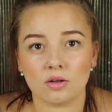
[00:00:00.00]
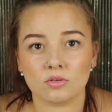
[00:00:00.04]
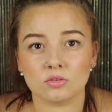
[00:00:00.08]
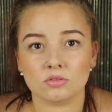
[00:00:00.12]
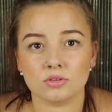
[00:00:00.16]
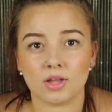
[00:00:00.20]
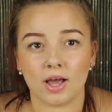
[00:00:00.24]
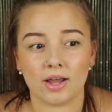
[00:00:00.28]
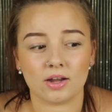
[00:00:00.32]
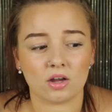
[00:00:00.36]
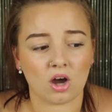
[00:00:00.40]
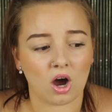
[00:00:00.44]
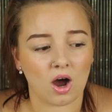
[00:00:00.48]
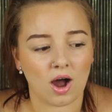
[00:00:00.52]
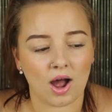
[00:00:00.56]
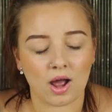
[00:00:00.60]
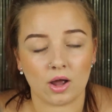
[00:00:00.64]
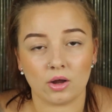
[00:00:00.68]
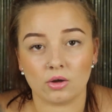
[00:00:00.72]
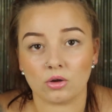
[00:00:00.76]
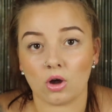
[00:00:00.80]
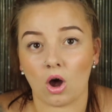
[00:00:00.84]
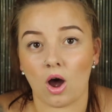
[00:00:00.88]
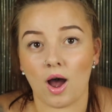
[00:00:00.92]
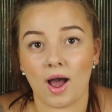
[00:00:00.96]

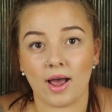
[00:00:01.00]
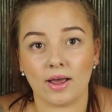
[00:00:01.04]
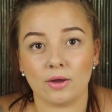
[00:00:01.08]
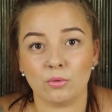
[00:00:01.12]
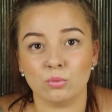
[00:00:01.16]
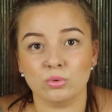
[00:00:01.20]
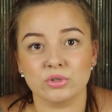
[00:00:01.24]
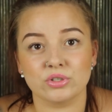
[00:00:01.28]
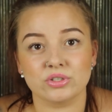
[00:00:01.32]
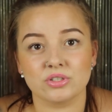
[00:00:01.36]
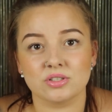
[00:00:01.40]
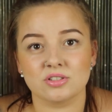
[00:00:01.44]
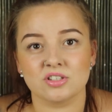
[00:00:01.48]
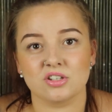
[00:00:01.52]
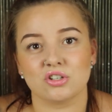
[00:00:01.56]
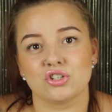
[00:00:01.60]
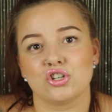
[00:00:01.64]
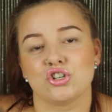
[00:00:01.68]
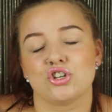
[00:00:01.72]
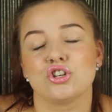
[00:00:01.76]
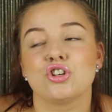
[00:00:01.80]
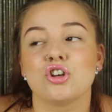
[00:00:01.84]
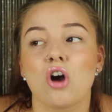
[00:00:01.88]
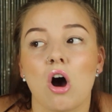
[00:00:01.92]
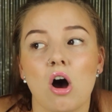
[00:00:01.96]
I was
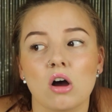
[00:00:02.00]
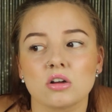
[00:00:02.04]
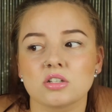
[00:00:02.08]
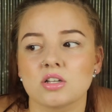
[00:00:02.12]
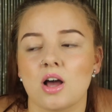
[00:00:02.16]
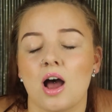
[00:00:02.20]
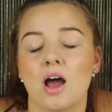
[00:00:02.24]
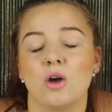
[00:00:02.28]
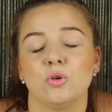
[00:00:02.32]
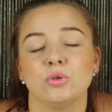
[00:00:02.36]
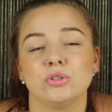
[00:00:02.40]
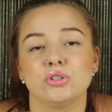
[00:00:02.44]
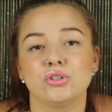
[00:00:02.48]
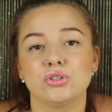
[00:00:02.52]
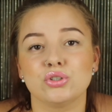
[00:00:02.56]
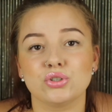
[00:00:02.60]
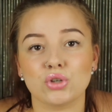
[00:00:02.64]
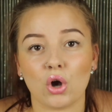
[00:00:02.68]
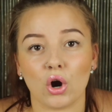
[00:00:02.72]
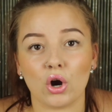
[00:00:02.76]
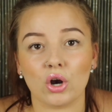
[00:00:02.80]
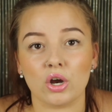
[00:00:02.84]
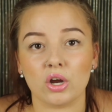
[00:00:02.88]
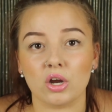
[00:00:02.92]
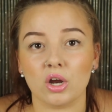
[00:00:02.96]
shocked. I was
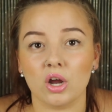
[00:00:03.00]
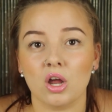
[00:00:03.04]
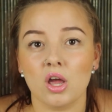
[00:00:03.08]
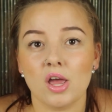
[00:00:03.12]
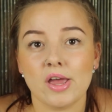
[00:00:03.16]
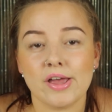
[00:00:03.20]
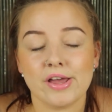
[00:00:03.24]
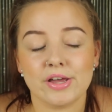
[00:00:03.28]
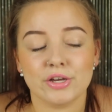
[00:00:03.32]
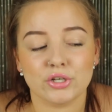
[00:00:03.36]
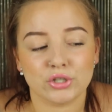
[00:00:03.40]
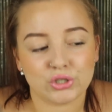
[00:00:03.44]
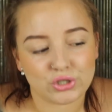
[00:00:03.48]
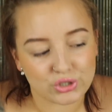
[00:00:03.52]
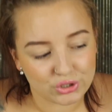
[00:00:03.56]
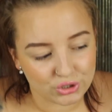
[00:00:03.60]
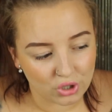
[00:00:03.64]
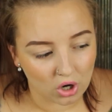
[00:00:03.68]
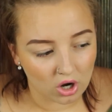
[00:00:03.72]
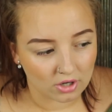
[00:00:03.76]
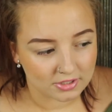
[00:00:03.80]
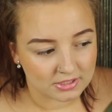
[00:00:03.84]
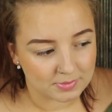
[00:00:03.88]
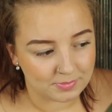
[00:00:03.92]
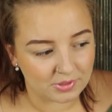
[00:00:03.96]
so
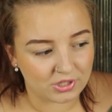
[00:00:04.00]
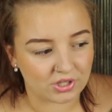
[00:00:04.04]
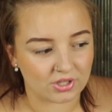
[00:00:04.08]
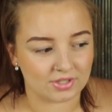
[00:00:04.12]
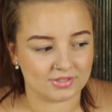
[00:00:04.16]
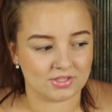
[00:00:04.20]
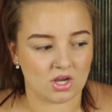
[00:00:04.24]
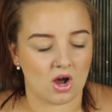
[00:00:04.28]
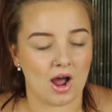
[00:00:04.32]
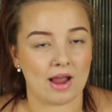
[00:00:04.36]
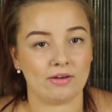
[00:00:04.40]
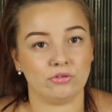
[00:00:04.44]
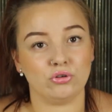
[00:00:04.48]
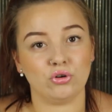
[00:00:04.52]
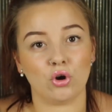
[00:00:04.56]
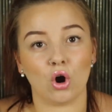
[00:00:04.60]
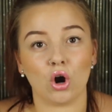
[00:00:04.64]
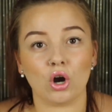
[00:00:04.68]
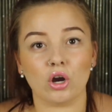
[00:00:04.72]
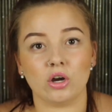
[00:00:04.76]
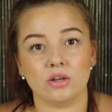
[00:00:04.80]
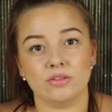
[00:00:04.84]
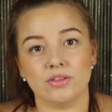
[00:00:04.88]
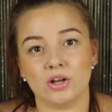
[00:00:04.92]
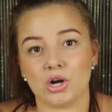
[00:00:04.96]
shocked because I
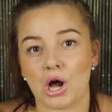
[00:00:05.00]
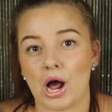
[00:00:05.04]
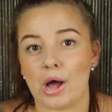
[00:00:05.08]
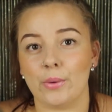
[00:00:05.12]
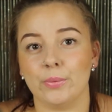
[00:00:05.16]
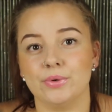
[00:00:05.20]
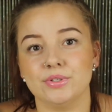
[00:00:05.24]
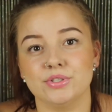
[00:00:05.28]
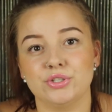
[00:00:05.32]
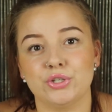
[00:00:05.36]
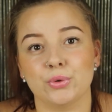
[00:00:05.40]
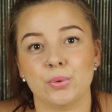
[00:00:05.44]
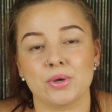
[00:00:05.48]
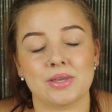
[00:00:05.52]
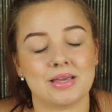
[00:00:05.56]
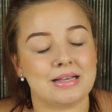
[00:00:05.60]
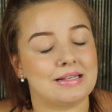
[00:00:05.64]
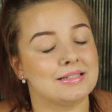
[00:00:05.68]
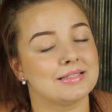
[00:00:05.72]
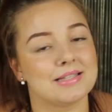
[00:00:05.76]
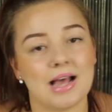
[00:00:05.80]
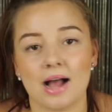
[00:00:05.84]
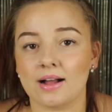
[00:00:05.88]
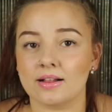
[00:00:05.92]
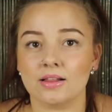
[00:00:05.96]
know that I was doing
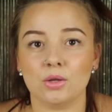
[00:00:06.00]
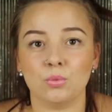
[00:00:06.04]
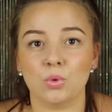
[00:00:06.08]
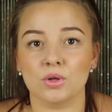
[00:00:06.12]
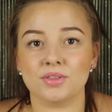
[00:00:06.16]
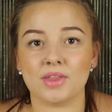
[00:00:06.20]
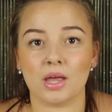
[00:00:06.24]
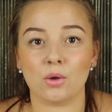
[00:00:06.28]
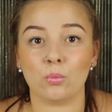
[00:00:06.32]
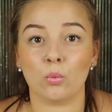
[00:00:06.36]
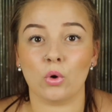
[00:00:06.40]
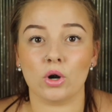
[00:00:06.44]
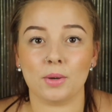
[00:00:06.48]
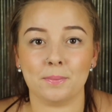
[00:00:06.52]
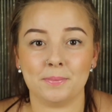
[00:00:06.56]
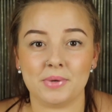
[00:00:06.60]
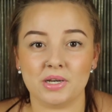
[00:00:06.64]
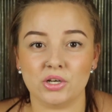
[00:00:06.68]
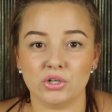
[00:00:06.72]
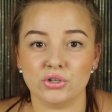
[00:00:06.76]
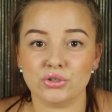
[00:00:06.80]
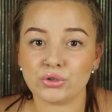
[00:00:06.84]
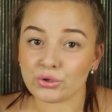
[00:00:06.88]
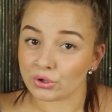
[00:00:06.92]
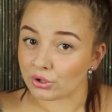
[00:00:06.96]
exactly what they wanted me
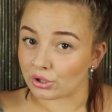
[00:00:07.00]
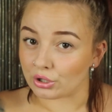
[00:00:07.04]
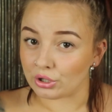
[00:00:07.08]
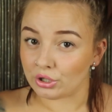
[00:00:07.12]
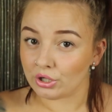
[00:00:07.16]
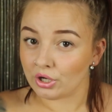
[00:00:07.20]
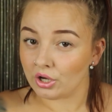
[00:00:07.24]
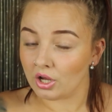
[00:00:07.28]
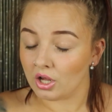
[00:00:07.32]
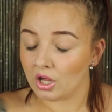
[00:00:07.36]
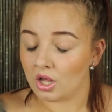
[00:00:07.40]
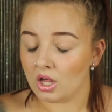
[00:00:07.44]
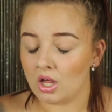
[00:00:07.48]
to do.